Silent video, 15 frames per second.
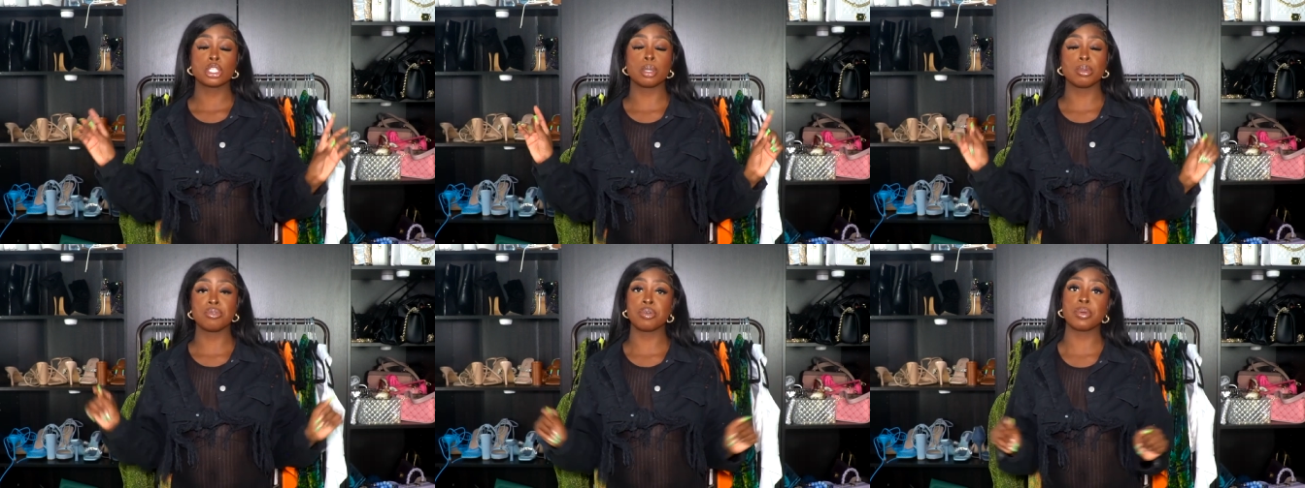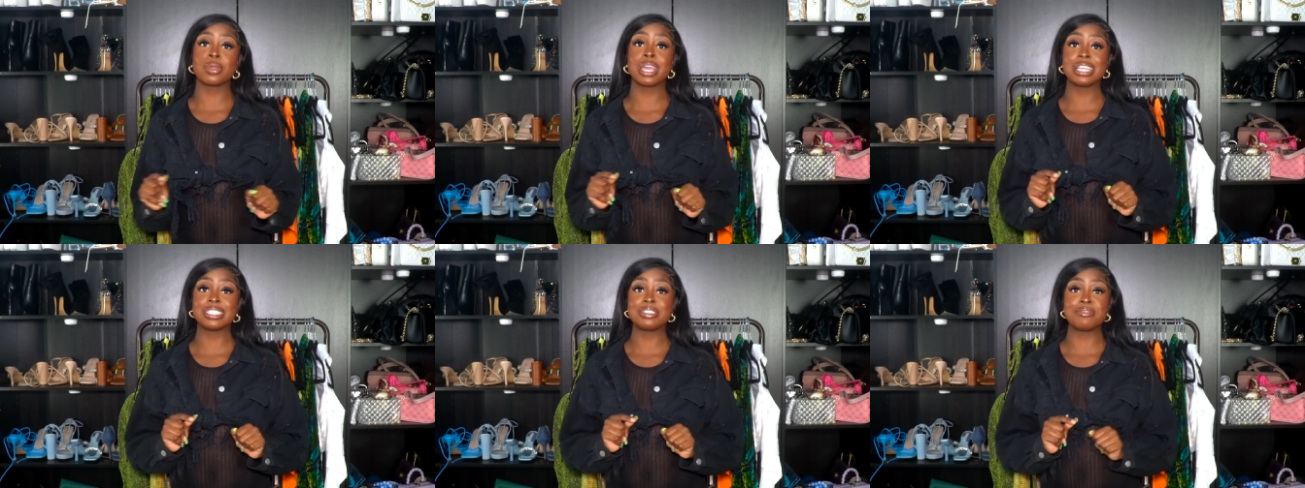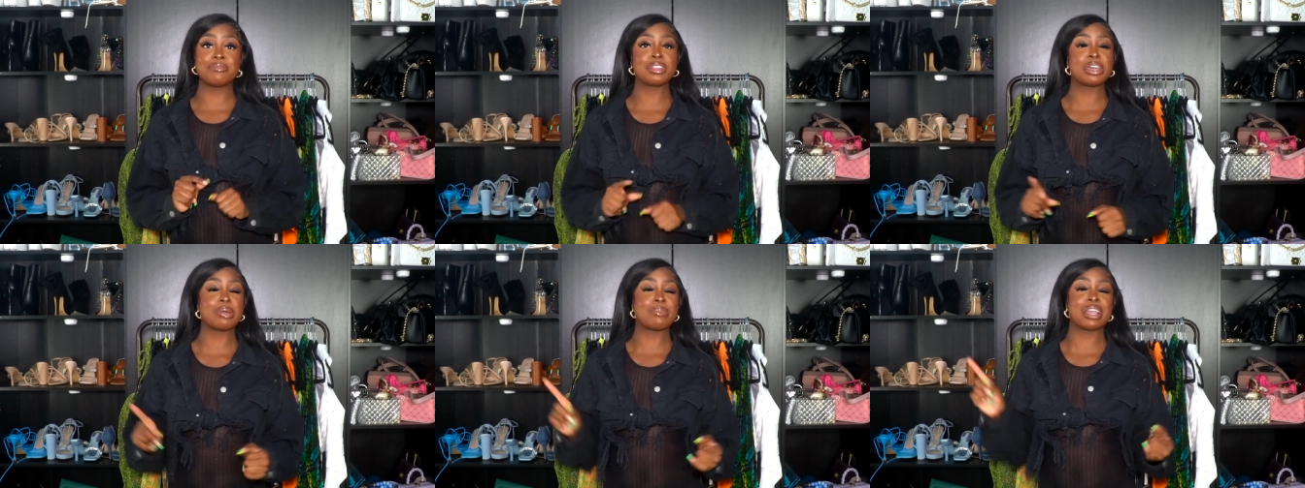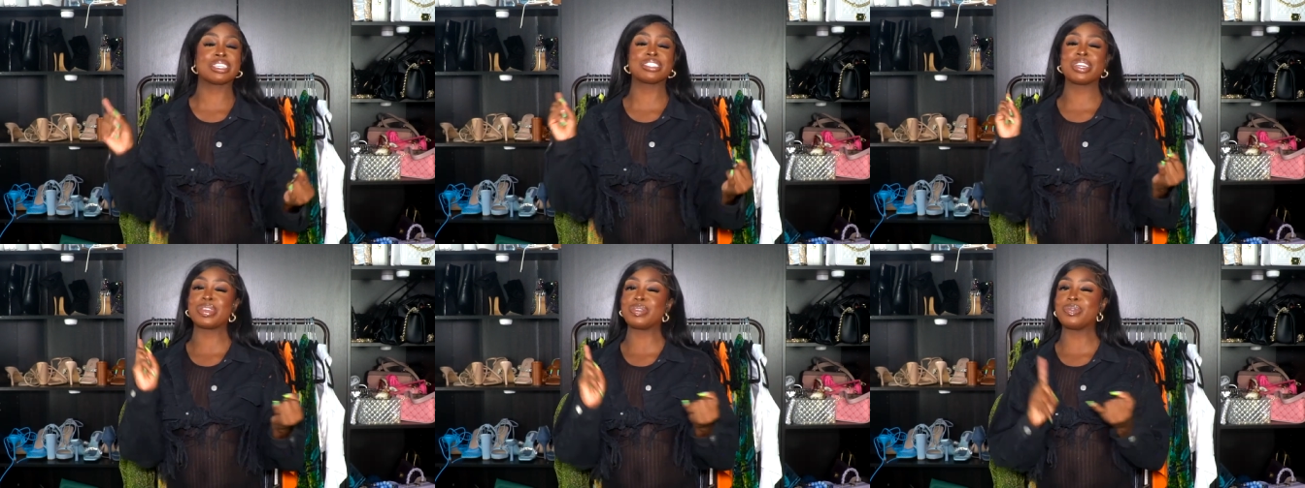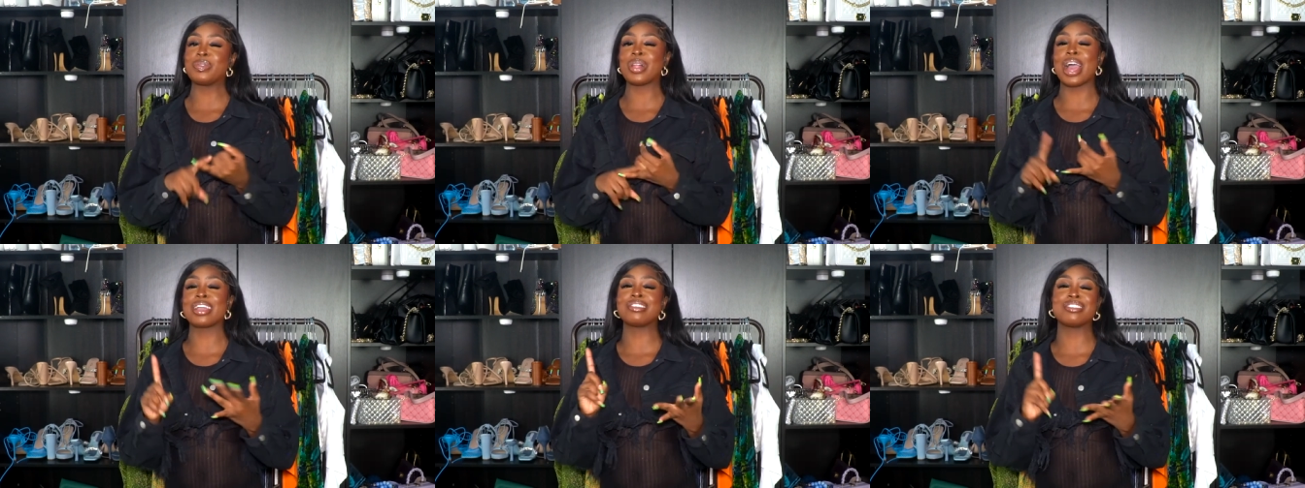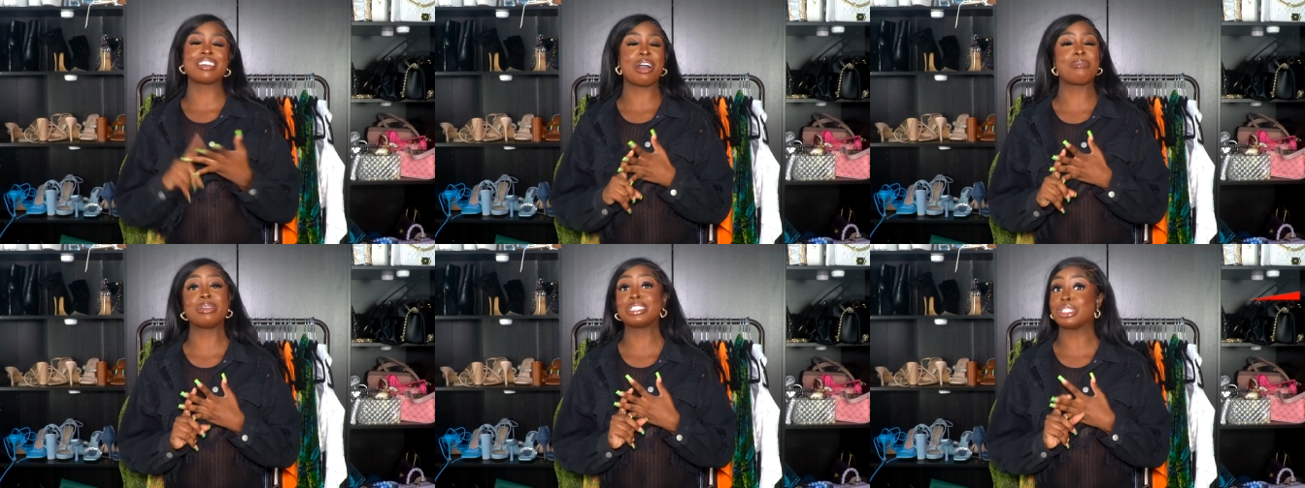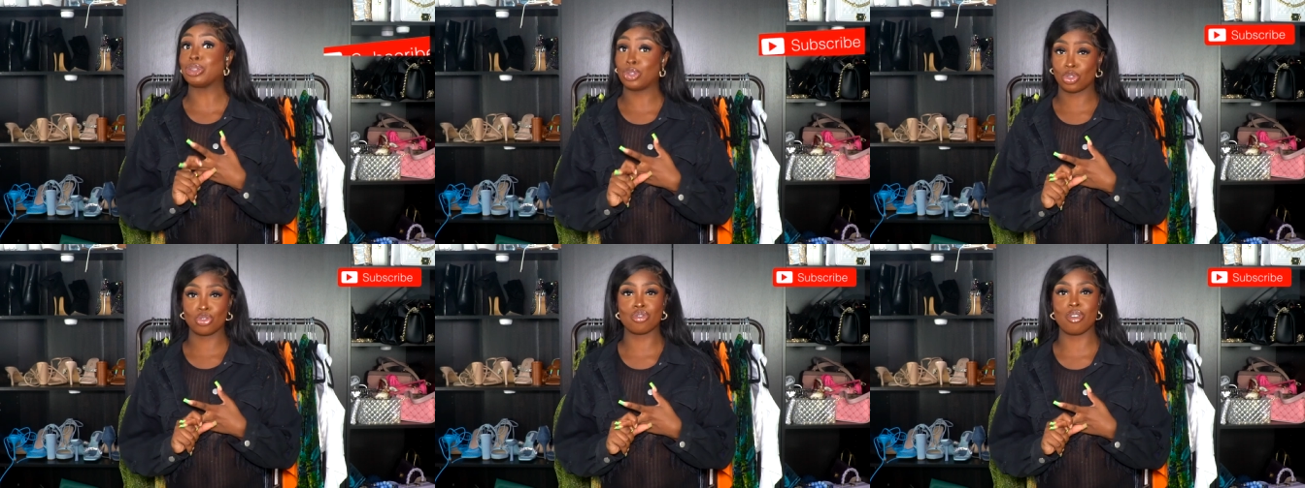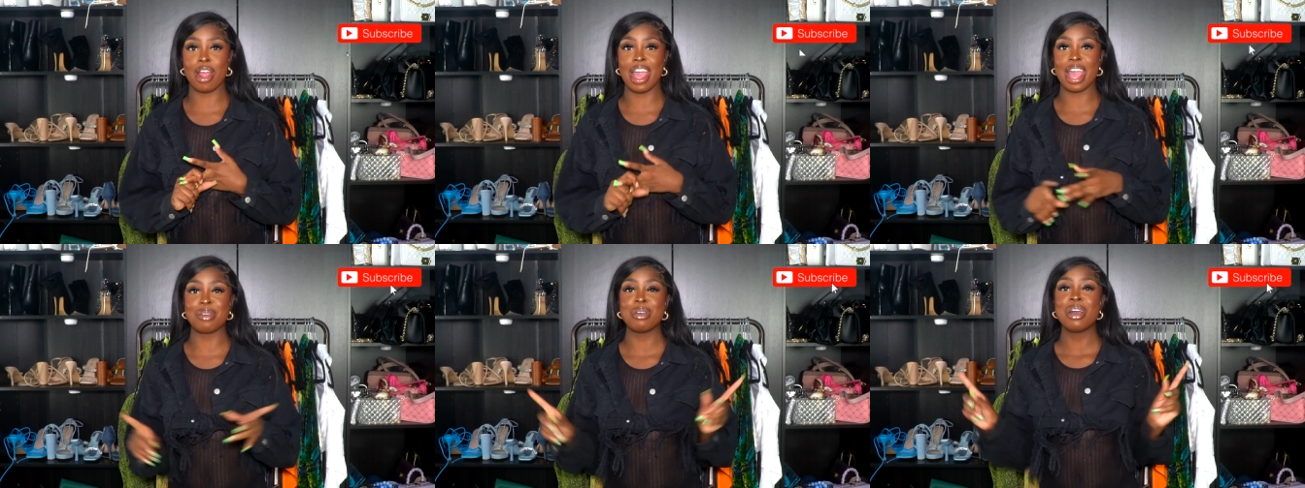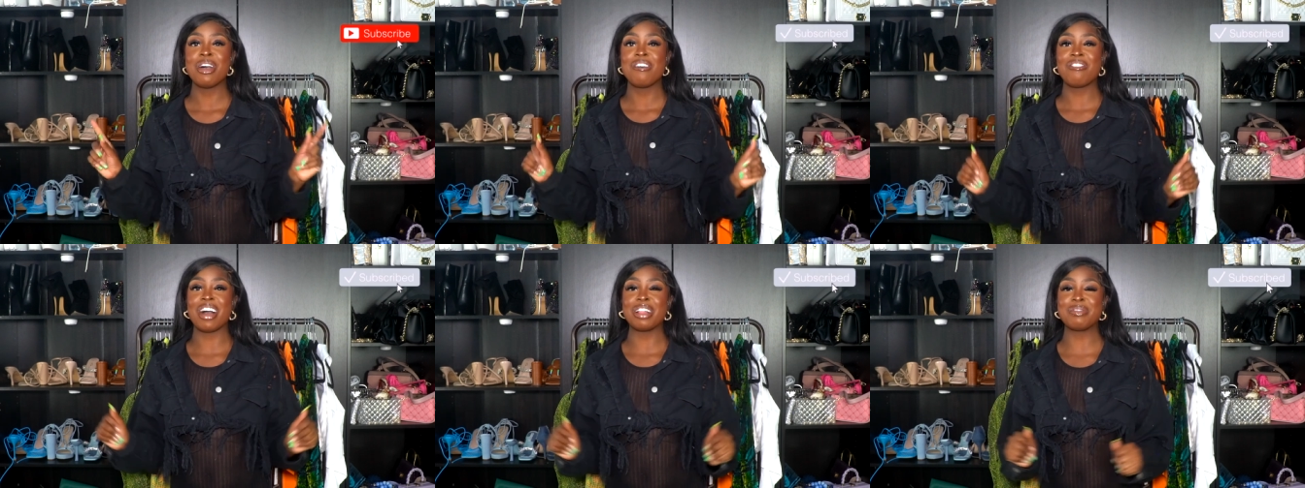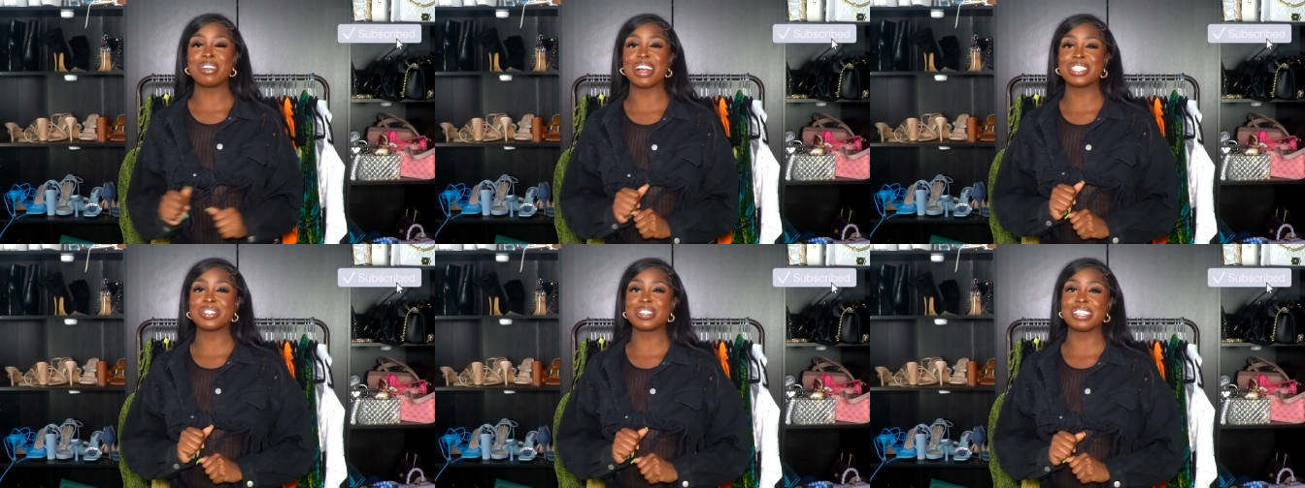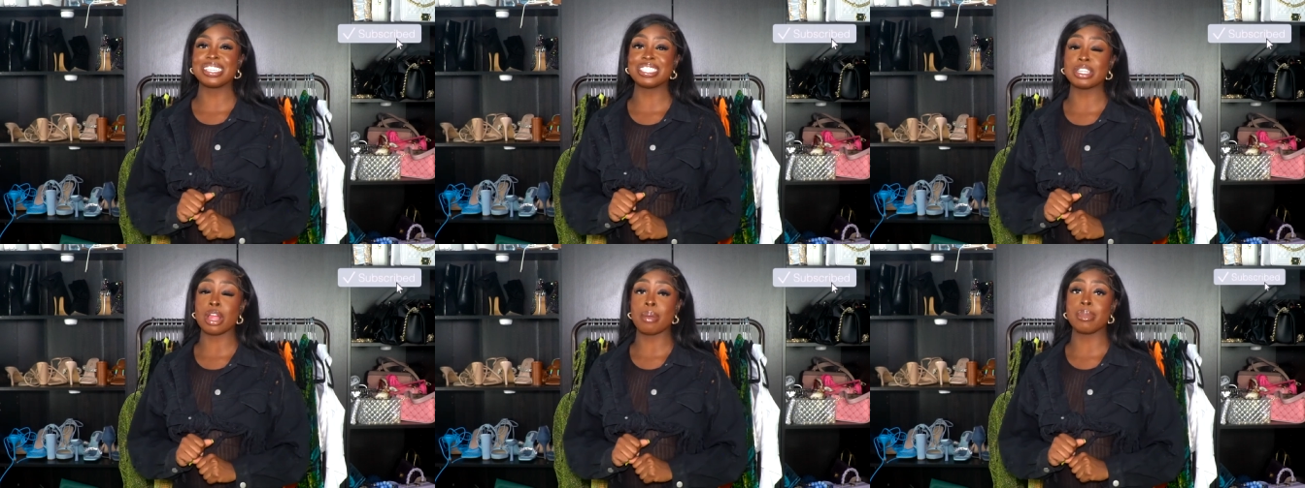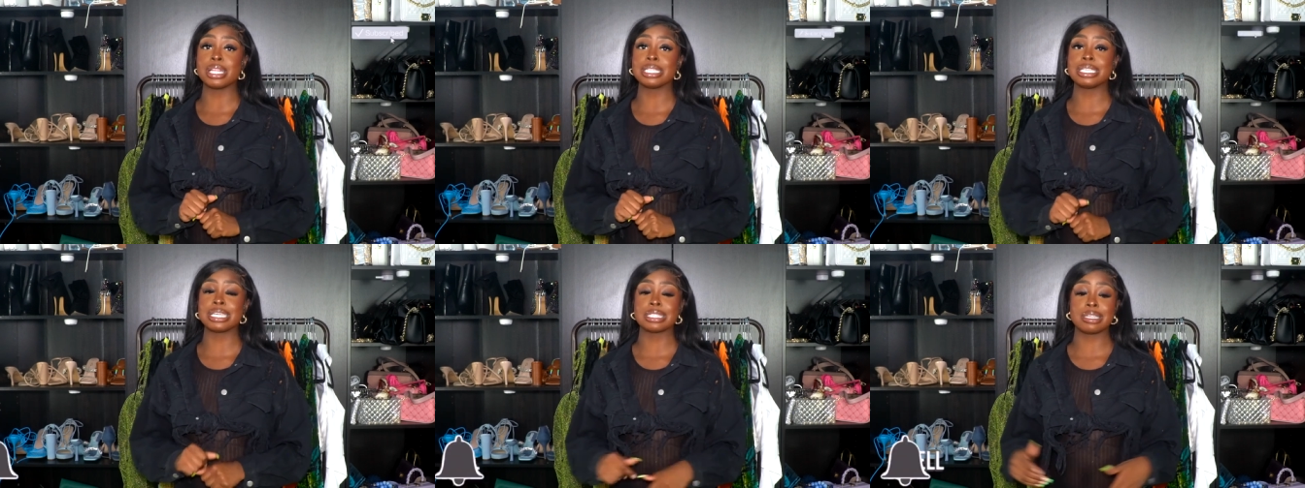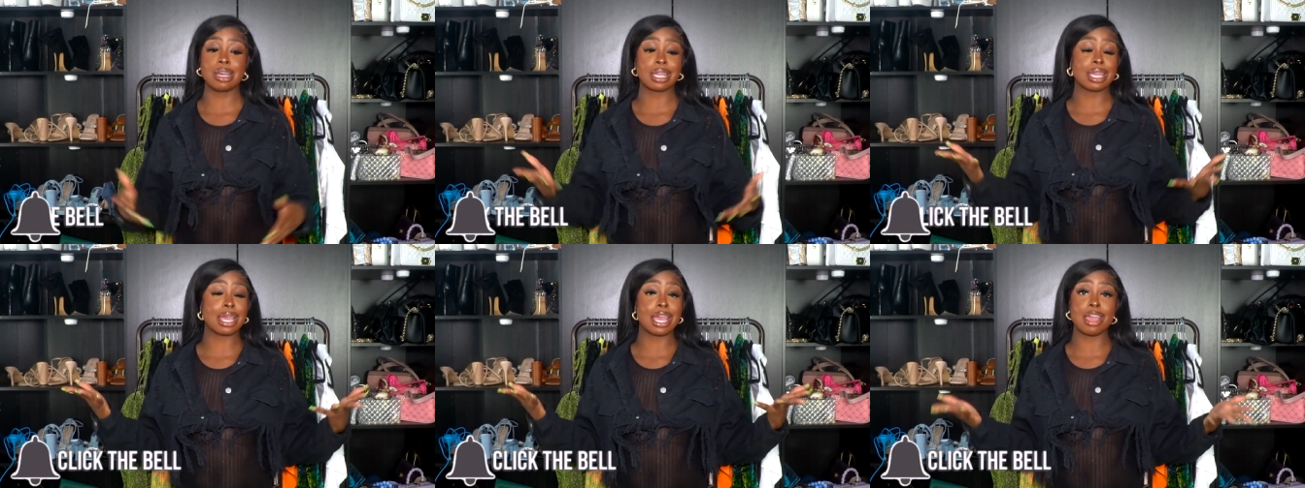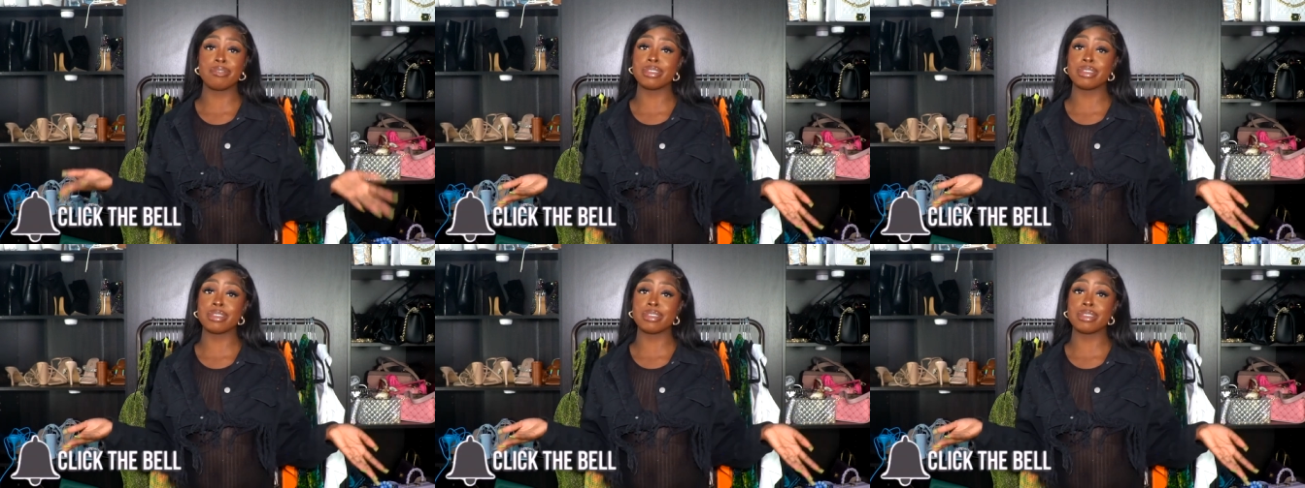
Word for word: So before we get into the video, make sure you like, you comment, subscribe, follow me on Twitter, Instagram, and TikTok.